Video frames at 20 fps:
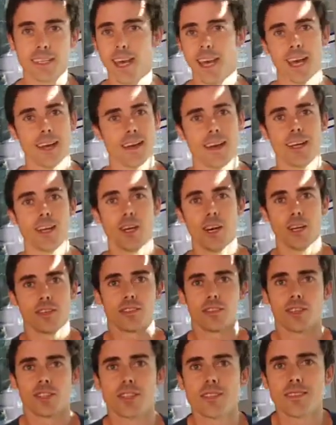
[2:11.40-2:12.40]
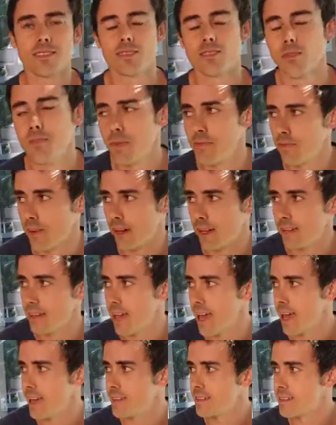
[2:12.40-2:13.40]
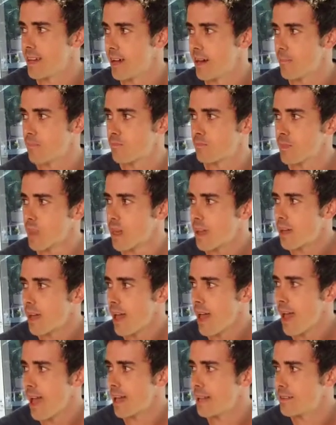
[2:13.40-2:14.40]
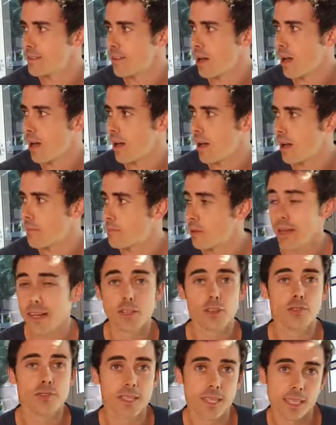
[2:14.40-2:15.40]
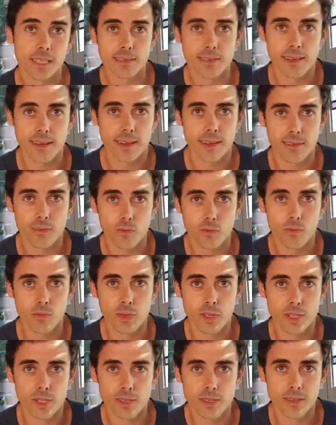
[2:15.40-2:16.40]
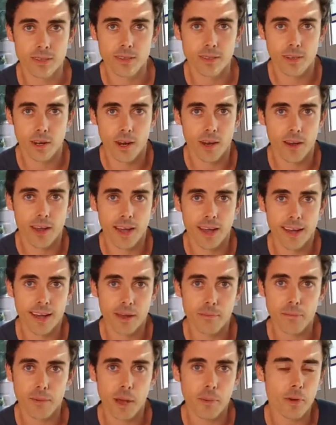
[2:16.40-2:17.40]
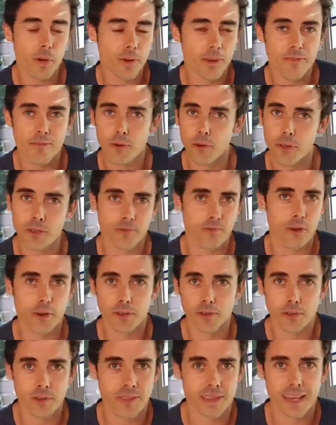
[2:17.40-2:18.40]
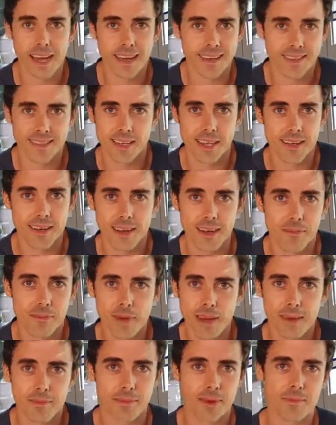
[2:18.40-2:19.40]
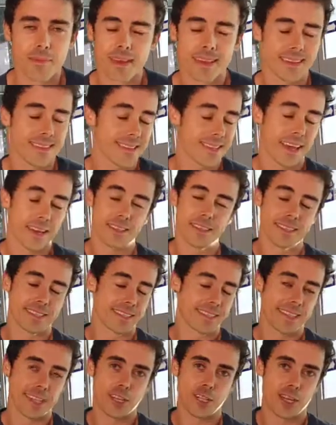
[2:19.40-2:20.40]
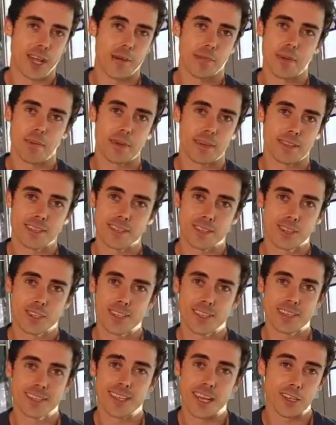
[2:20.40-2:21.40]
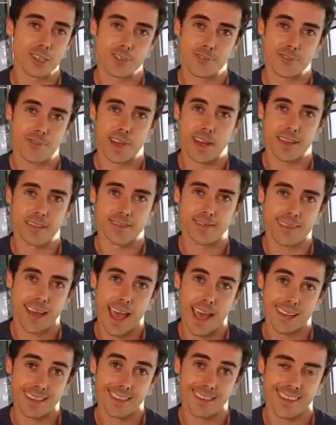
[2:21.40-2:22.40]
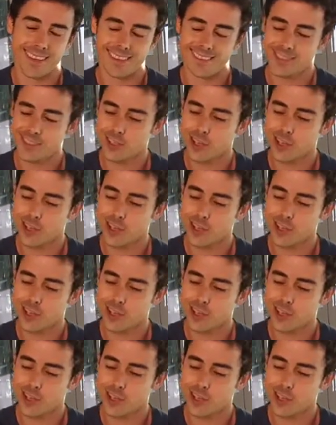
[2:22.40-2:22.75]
Yeah, I know. So she's super fun, and and I play New Zealander, which and I'm going full throttle with the accent. I'm being as subtle as a sledgehammer because it's just such a fun accent.